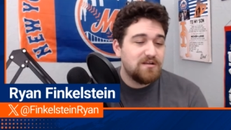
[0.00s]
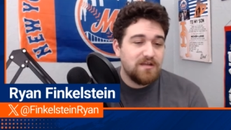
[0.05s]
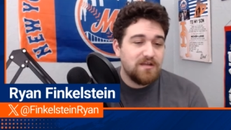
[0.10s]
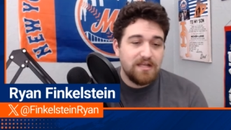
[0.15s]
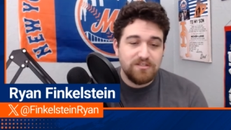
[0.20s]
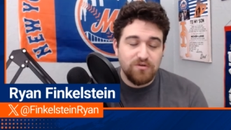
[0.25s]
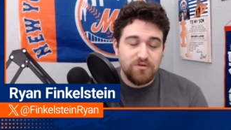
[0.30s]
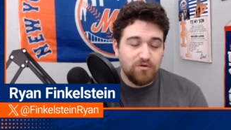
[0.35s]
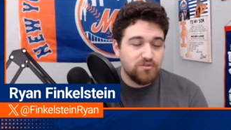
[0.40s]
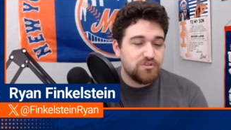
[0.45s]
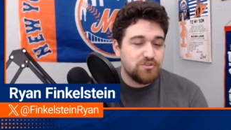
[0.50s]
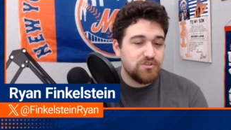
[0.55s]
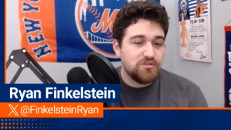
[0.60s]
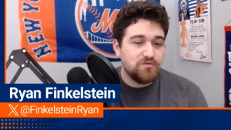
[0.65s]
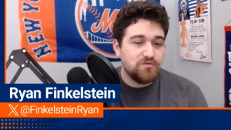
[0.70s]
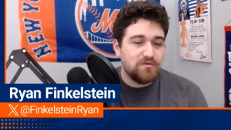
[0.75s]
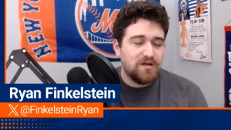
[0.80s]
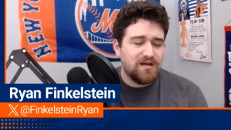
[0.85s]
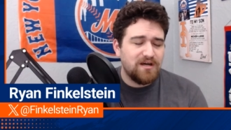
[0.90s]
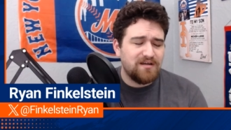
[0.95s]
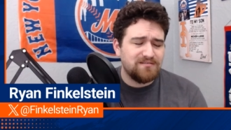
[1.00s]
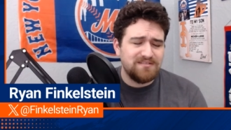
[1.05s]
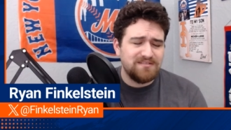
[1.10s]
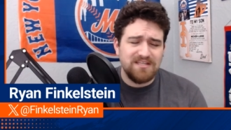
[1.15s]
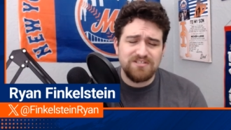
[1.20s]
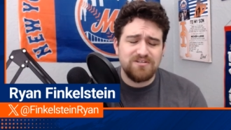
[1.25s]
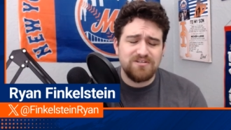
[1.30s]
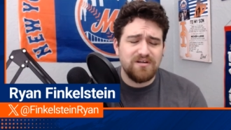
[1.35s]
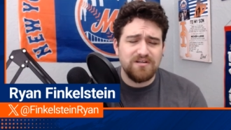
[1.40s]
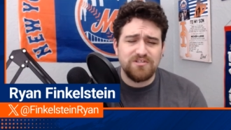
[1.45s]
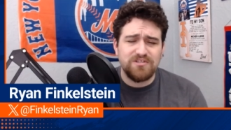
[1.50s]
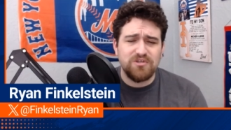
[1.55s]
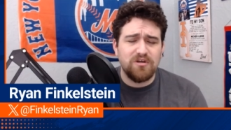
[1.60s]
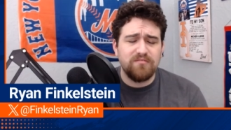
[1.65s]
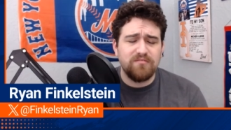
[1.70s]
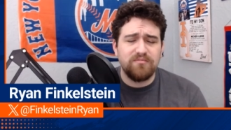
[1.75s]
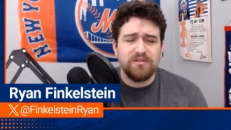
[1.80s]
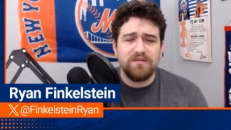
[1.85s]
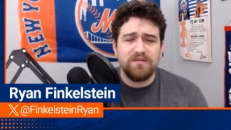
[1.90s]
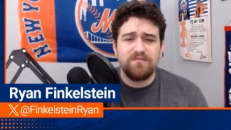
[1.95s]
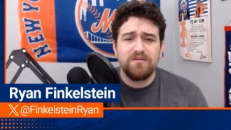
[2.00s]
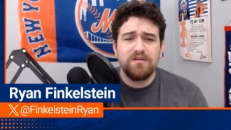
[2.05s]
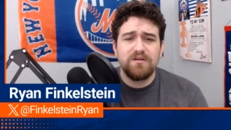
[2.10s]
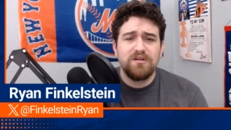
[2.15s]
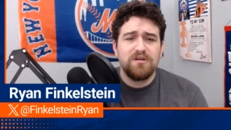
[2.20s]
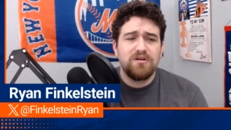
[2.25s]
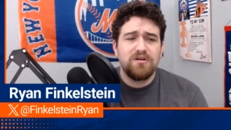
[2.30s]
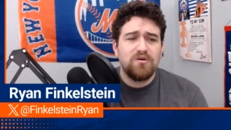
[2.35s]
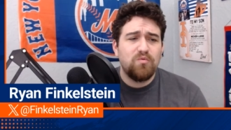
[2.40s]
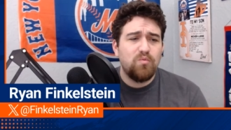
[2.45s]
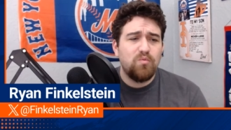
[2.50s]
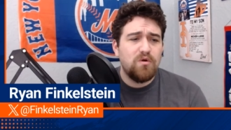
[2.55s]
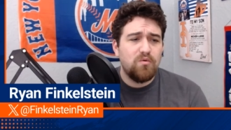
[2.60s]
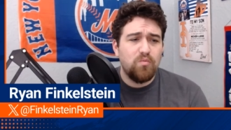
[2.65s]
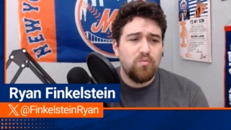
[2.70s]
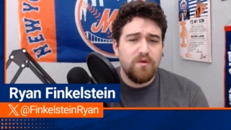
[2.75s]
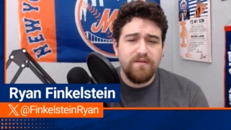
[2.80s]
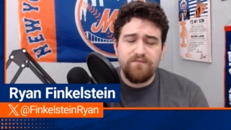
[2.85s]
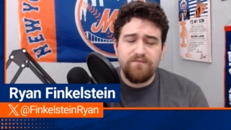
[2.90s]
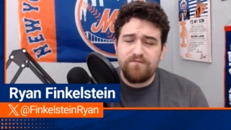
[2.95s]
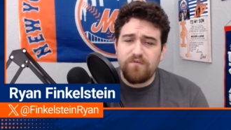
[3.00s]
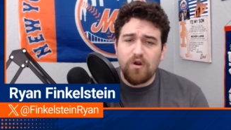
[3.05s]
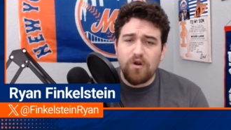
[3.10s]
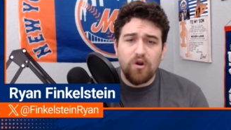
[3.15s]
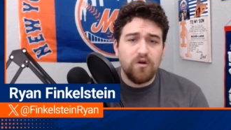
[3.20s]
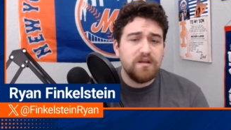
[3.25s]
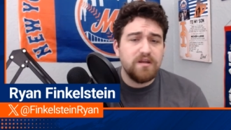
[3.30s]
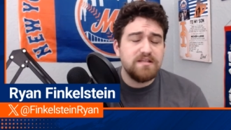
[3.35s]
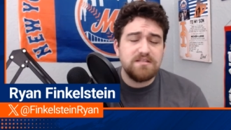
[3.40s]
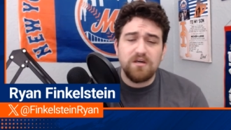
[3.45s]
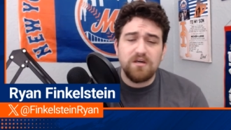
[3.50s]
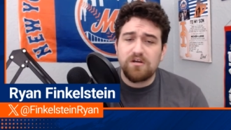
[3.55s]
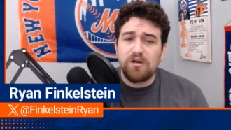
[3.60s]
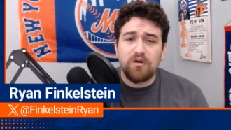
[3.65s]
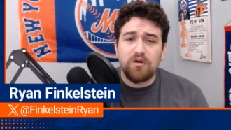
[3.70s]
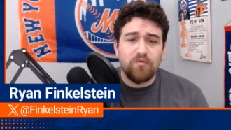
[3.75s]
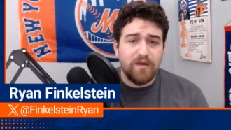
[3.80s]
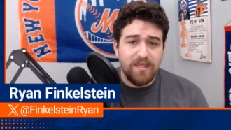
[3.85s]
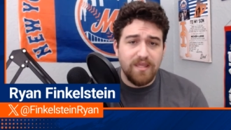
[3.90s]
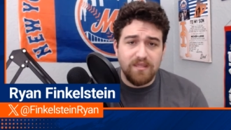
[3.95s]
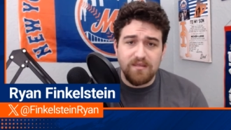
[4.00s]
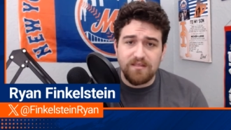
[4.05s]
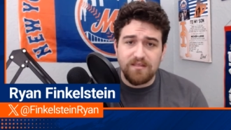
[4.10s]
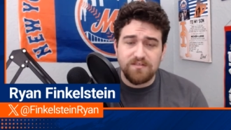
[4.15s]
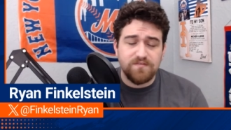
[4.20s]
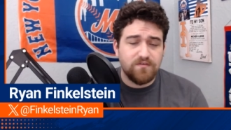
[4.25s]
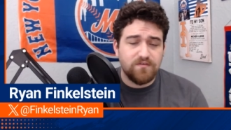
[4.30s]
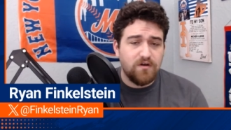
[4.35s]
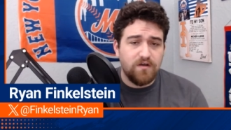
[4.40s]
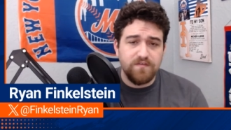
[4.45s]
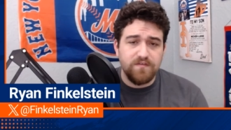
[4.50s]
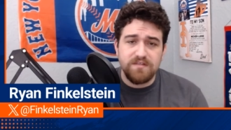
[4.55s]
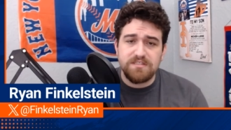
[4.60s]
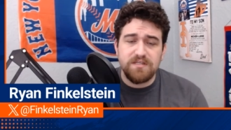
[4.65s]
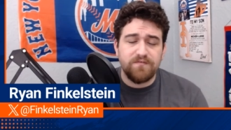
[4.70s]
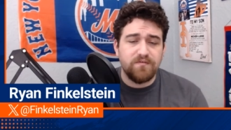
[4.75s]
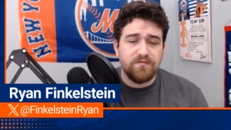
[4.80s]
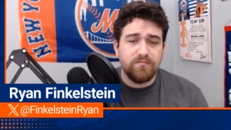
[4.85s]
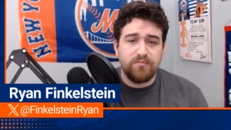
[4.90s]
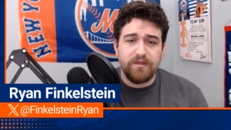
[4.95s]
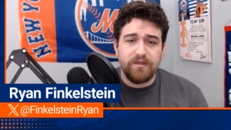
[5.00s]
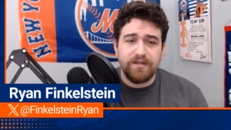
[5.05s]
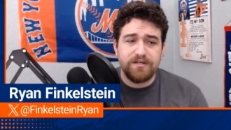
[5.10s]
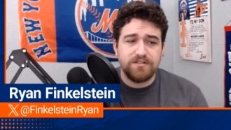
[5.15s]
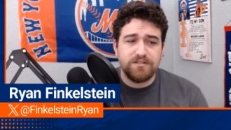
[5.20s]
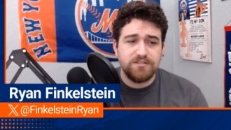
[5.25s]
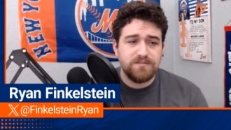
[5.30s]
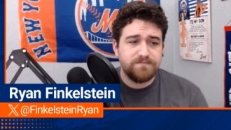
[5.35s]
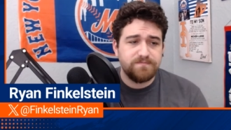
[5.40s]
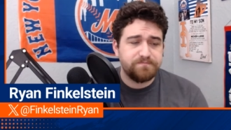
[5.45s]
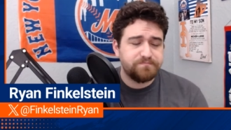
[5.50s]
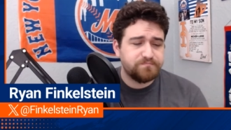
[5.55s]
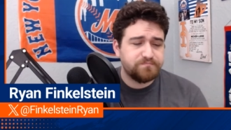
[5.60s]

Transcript: I told you on yesterday's show, I believe, we've already done our rankings for all these different players.